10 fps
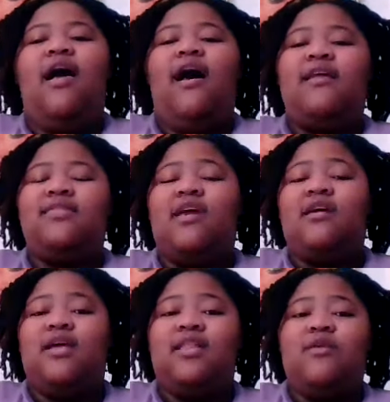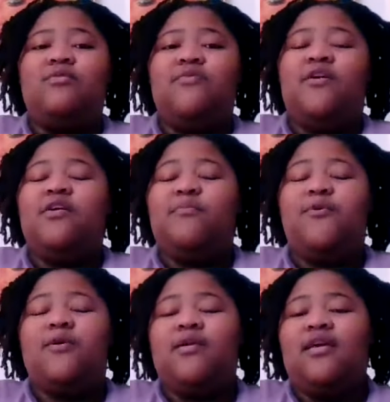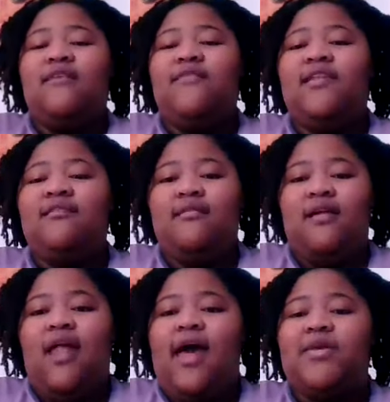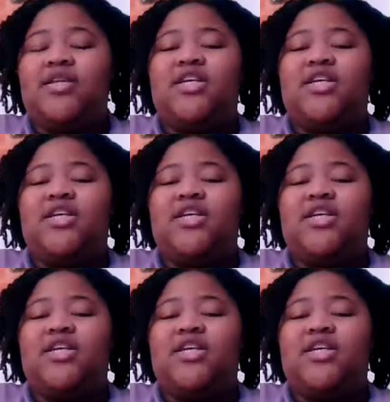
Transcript: I thought that that was very important given climate